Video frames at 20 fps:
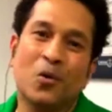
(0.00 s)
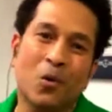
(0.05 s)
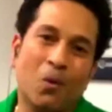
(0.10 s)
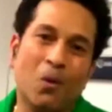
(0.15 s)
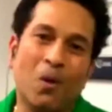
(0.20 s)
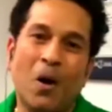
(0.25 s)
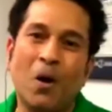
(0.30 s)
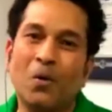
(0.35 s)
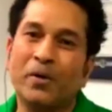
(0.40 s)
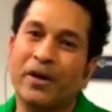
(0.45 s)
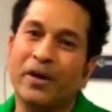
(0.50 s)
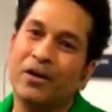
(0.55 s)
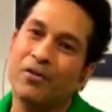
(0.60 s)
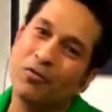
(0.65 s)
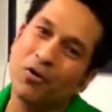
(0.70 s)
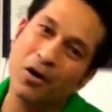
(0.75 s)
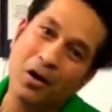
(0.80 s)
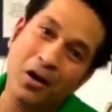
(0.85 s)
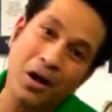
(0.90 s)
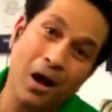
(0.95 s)
to go
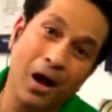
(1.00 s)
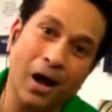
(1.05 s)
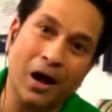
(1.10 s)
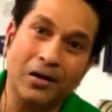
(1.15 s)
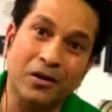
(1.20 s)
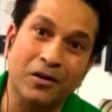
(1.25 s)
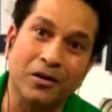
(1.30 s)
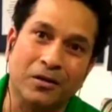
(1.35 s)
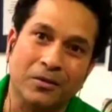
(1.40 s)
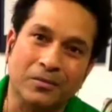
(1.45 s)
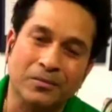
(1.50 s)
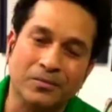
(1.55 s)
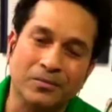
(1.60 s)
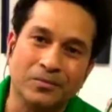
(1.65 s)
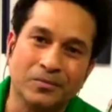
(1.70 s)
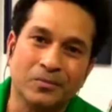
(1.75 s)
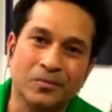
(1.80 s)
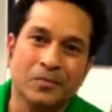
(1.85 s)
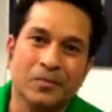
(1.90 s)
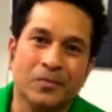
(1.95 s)
out and work harder.
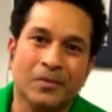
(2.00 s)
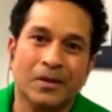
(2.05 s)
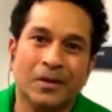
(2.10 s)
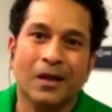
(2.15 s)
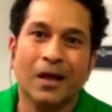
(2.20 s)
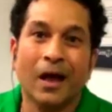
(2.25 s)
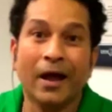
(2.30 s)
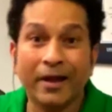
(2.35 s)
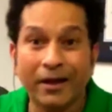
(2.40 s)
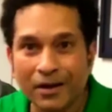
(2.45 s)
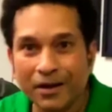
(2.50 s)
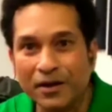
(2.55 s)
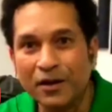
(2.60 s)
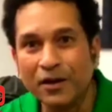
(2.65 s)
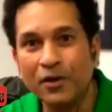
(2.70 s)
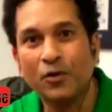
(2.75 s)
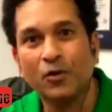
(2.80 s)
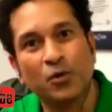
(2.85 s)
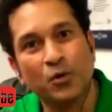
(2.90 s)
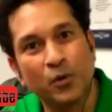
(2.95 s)
I
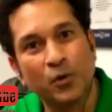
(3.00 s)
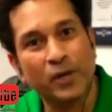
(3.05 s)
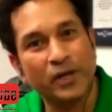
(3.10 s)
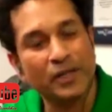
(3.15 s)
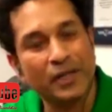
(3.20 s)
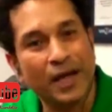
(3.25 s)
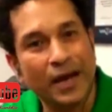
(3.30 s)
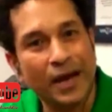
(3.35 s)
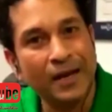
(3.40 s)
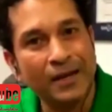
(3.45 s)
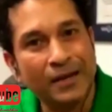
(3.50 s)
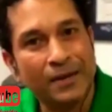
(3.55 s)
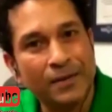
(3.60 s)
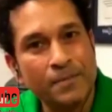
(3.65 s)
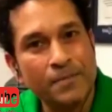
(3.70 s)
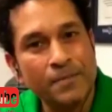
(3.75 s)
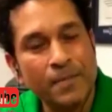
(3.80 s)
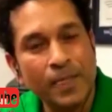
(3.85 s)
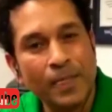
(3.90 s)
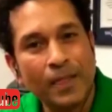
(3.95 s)
continued doing
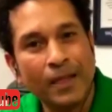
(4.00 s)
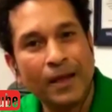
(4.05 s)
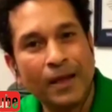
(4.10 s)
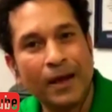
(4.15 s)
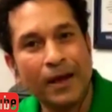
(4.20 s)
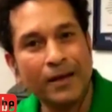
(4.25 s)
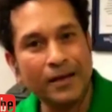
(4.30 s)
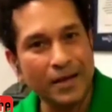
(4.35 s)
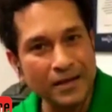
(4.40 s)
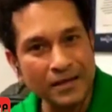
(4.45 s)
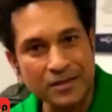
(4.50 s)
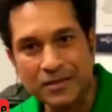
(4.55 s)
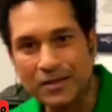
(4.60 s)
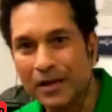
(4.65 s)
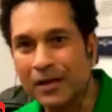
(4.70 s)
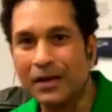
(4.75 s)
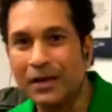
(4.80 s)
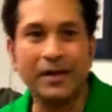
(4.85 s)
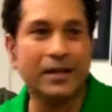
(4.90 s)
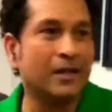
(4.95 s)
that, and
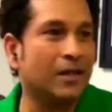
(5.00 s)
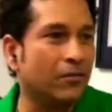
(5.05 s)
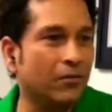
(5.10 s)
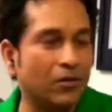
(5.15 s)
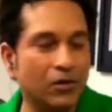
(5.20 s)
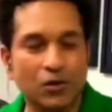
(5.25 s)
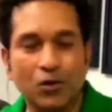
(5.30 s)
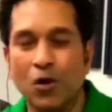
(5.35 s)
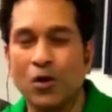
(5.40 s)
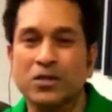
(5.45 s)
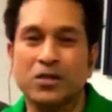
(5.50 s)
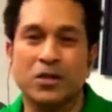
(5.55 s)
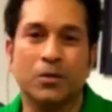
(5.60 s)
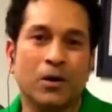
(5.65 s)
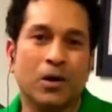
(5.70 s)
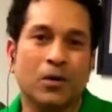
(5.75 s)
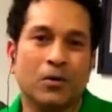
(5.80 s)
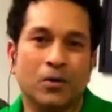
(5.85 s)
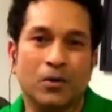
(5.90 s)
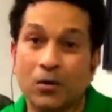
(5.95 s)
then suddenly there were
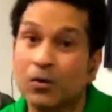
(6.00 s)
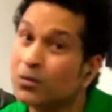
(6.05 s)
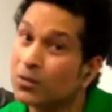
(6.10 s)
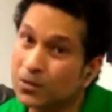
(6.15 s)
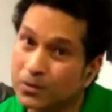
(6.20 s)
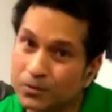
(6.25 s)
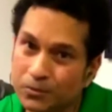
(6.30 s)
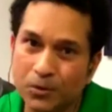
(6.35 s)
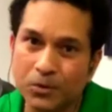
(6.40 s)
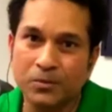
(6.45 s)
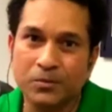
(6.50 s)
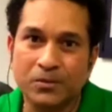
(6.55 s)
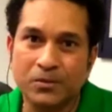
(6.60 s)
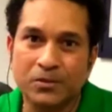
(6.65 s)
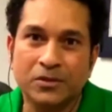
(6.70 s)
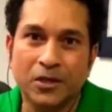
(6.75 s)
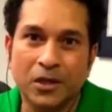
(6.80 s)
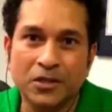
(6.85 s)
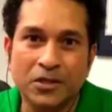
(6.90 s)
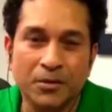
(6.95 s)
talks about, oh,
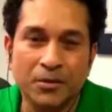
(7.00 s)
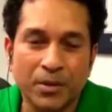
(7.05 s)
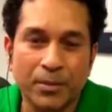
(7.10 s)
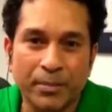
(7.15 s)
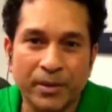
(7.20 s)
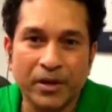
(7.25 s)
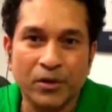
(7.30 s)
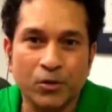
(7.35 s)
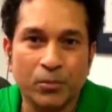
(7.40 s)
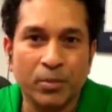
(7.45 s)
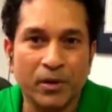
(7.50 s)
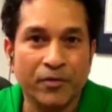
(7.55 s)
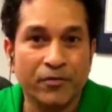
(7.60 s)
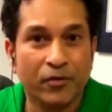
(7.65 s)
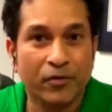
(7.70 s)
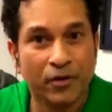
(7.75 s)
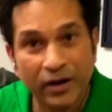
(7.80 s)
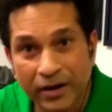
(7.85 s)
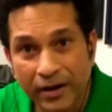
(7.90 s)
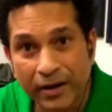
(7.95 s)
would Sachin be picked to
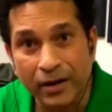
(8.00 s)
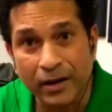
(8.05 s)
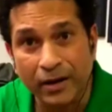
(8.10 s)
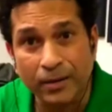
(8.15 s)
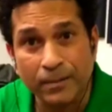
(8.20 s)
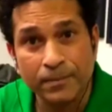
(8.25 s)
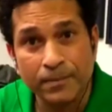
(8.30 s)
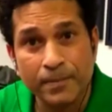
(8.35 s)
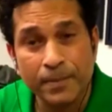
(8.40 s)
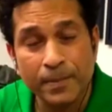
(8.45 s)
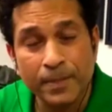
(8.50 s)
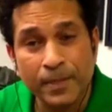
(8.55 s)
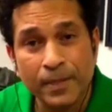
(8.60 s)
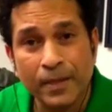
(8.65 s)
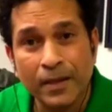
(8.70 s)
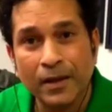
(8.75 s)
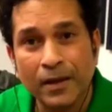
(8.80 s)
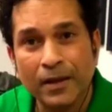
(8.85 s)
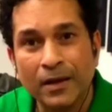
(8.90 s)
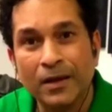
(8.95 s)
play for India?
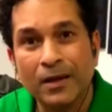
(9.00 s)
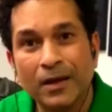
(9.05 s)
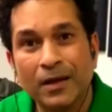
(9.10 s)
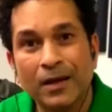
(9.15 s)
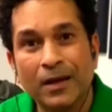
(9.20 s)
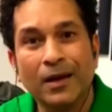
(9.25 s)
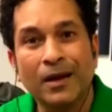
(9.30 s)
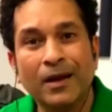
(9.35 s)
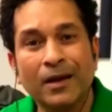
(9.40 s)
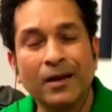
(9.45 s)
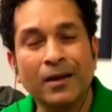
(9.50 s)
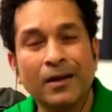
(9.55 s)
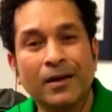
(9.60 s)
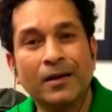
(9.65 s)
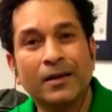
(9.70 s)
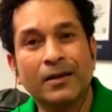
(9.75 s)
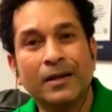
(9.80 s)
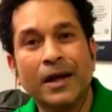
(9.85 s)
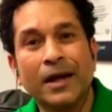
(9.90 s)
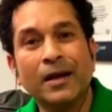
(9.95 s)

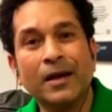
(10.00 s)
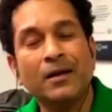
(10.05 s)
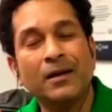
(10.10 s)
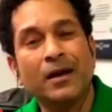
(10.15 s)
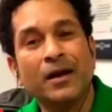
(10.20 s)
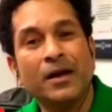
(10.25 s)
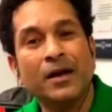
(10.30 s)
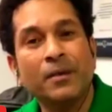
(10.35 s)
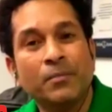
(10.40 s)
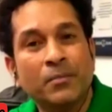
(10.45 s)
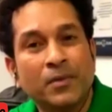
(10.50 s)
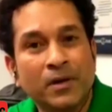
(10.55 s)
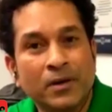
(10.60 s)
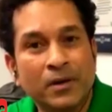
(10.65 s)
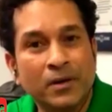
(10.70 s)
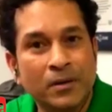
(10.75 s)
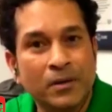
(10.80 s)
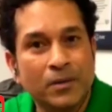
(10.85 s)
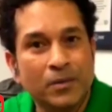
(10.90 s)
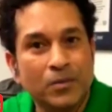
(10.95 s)
And that
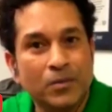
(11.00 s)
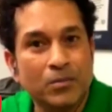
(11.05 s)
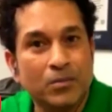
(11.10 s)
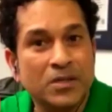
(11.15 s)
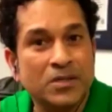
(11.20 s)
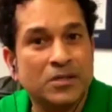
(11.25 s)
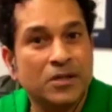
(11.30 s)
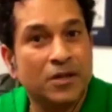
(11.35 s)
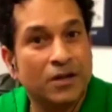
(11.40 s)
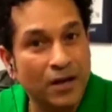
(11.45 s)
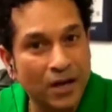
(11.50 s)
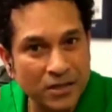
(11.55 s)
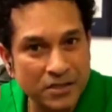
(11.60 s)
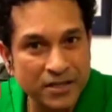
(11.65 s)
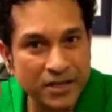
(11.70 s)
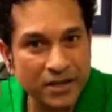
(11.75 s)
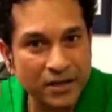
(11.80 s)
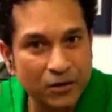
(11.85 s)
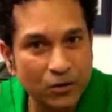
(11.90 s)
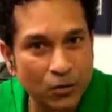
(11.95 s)
time Mr.
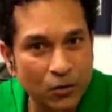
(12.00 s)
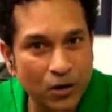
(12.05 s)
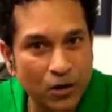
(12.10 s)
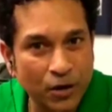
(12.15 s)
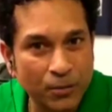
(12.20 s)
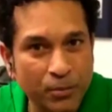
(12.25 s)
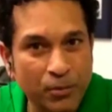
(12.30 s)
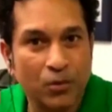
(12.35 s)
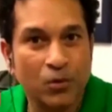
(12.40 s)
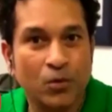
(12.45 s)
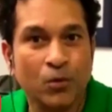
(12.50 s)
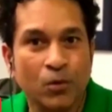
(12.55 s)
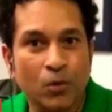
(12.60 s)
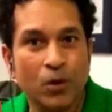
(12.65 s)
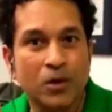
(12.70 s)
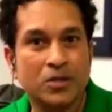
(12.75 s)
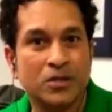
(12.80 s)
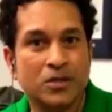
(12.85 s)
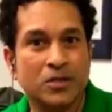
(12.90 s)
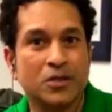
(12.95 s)
Raj Singh
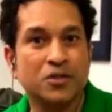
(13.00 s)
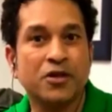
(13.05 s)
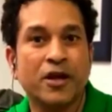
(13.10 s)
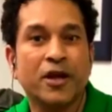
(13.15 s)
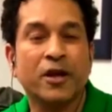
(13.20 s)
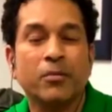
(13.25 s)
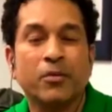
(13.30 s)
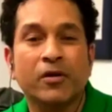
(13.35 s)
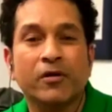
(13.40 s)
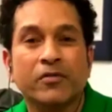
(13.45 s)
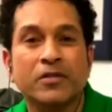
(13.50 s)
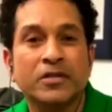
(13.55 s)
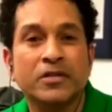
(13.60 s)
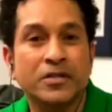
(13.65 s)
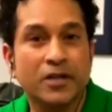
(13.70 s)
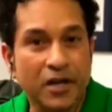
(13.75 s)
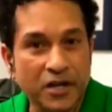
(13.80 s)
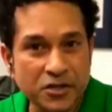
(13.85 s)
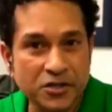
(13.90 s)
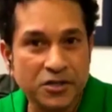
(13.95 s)
Dungarpur, who was the chairman
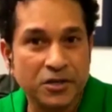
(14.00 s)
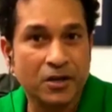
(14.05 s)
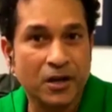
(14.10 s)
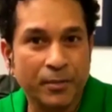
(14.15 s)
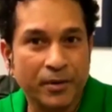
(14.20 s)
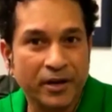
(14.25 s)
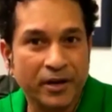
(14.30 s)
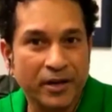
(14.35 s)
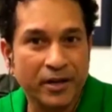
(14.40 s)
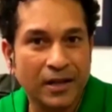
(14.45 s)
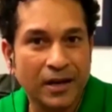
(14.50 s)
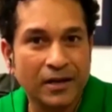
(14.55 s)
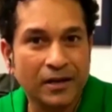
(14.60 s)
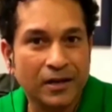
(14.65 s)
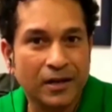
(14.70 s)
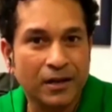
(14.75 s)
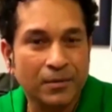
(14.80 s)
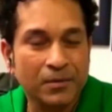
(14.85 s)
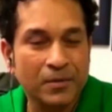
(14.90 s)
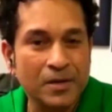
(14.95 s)
of the selection committee
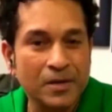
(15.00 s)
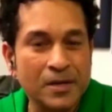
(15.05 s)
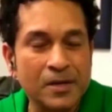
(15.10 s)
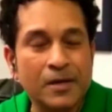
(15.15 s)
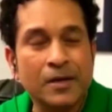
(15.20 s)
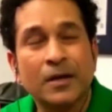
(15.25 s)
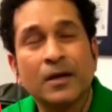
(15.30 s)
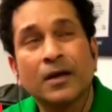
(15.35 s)
that time,